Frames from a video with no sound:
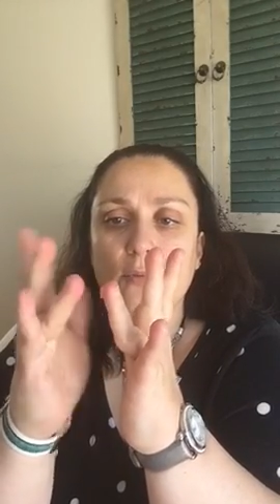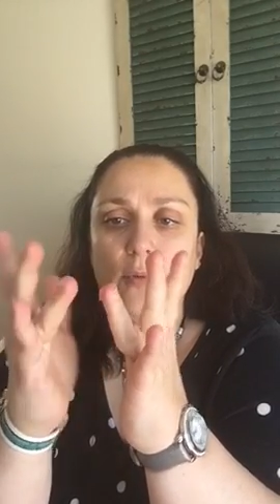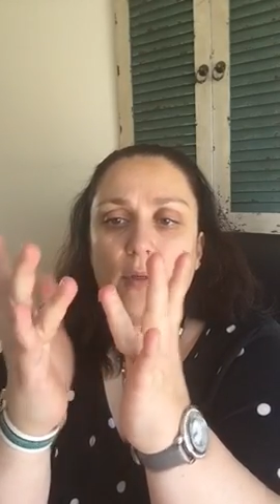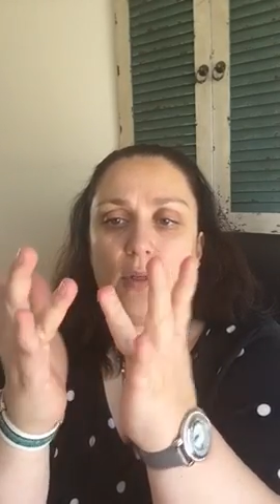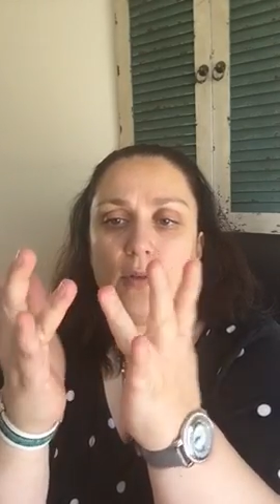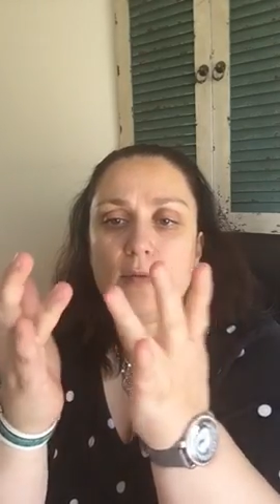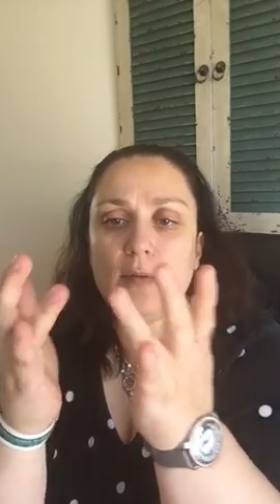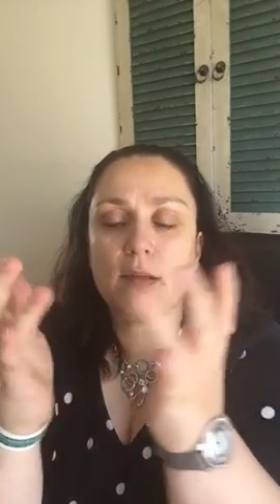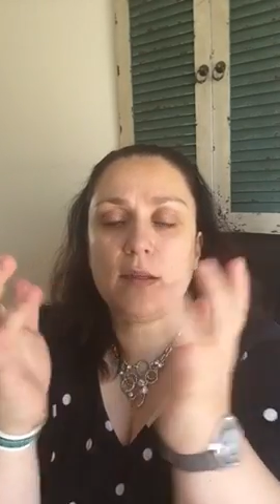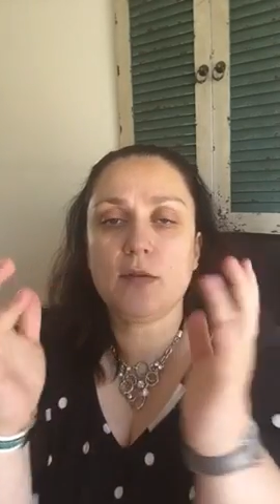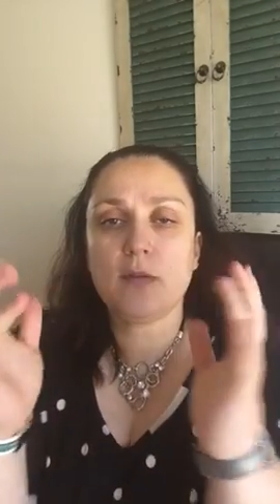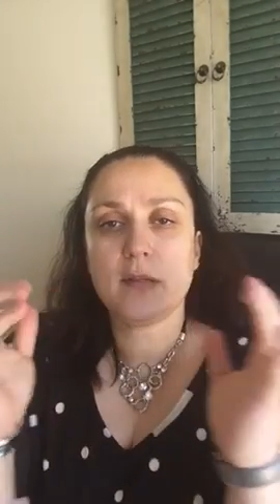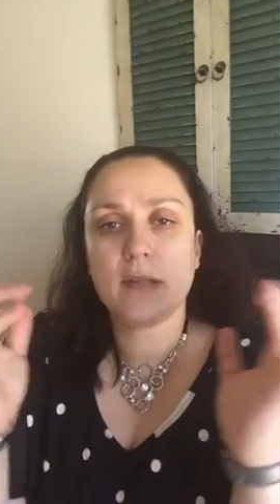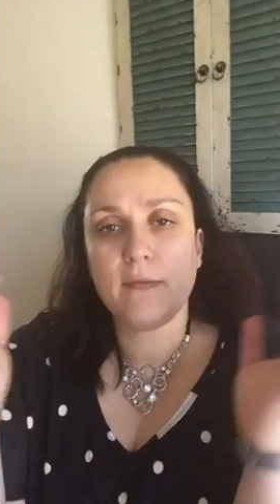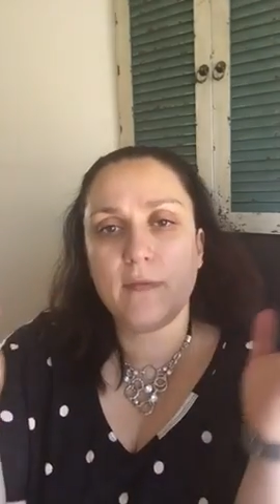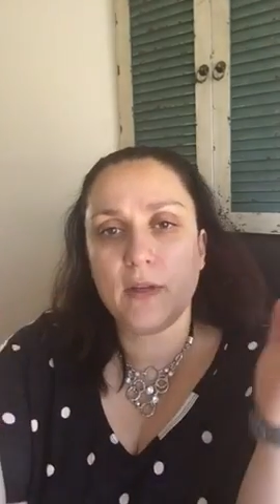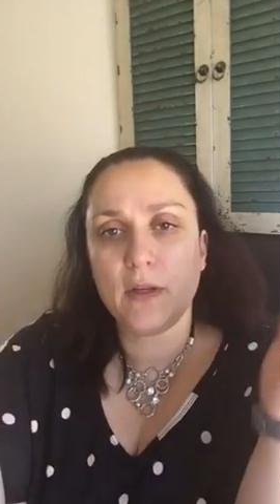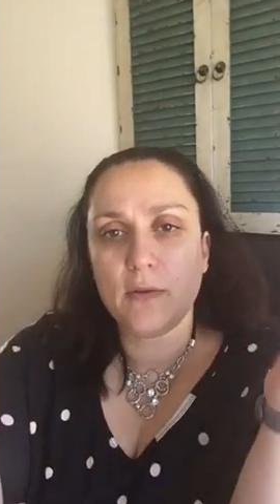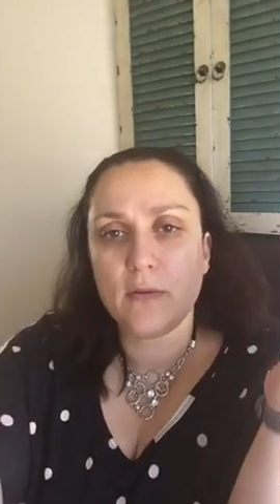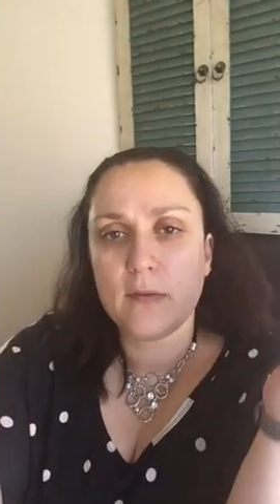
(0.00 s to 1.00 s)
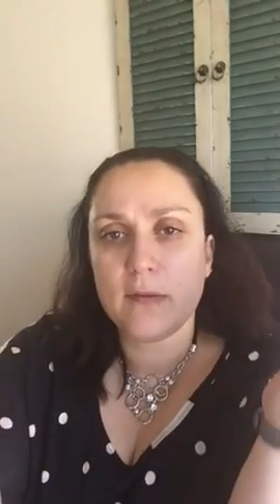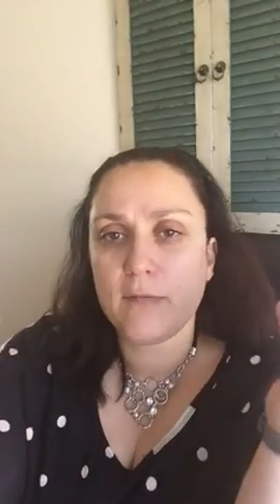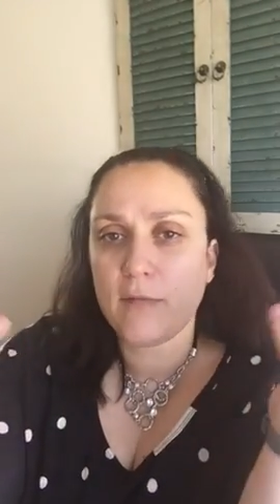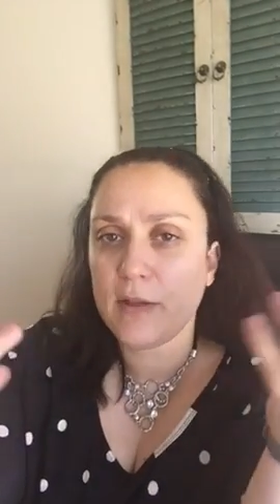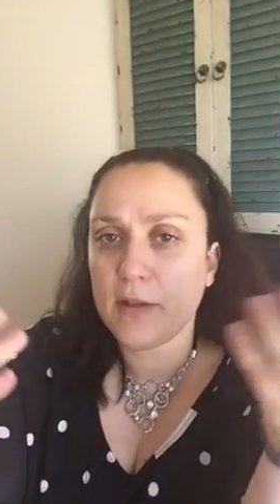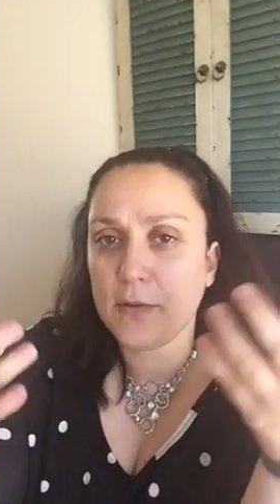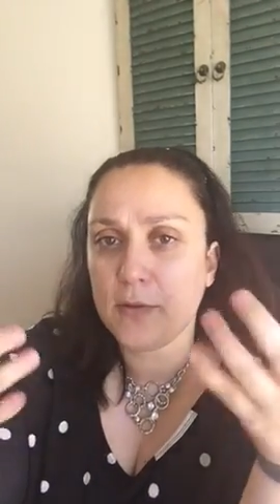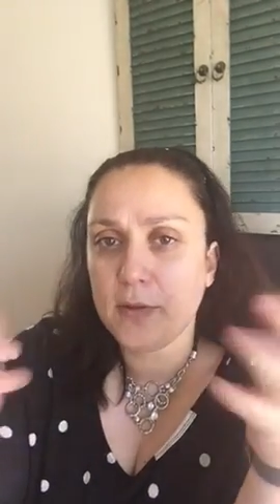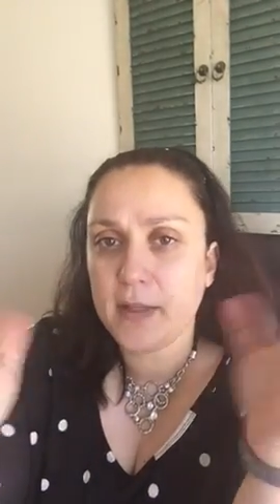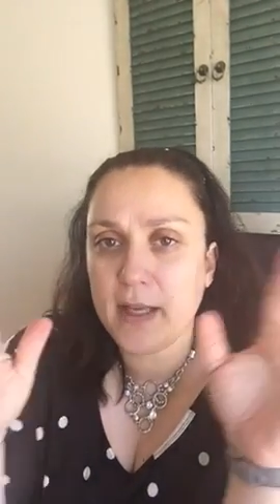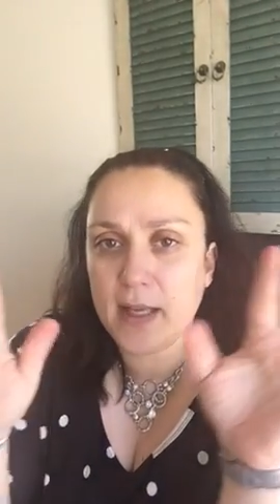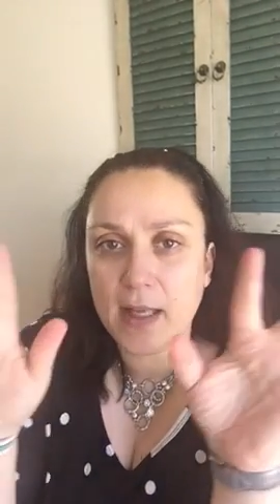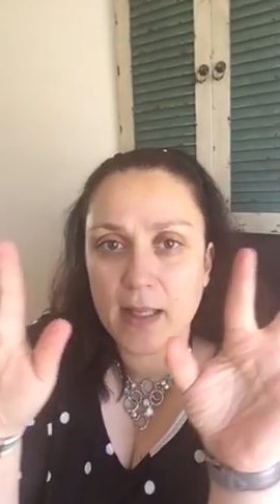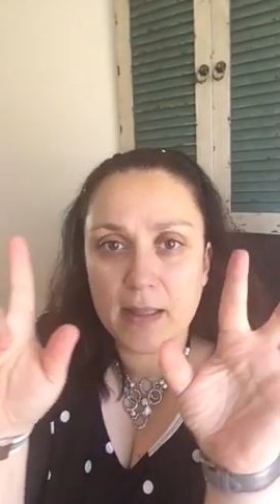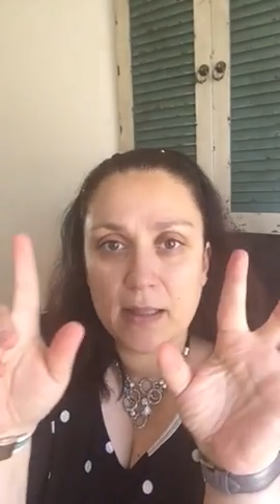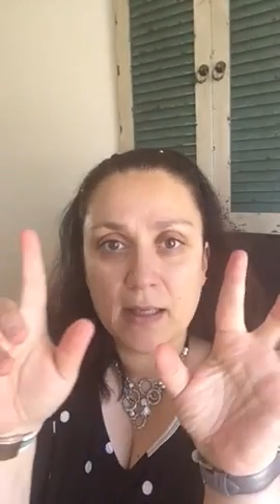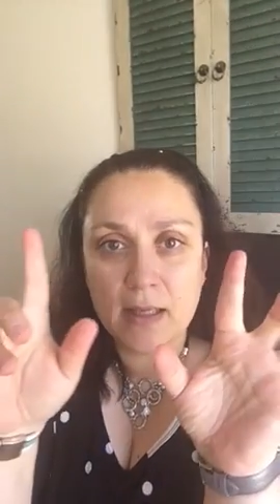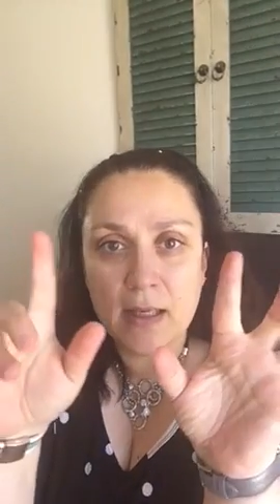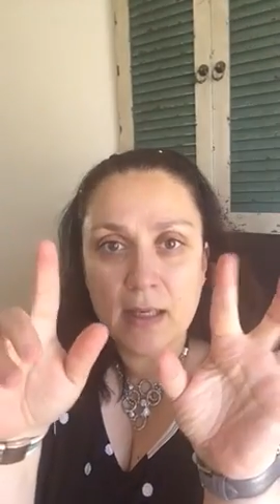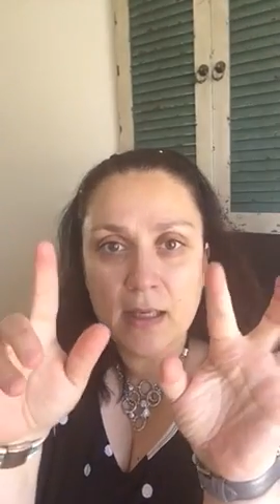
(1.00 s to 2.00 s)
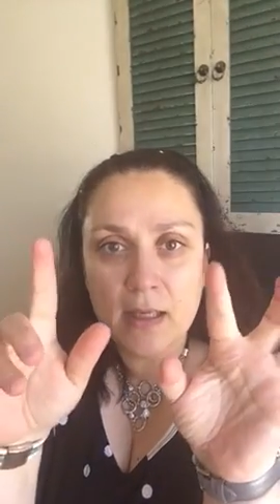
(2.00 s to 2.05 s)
we use those fingers rather than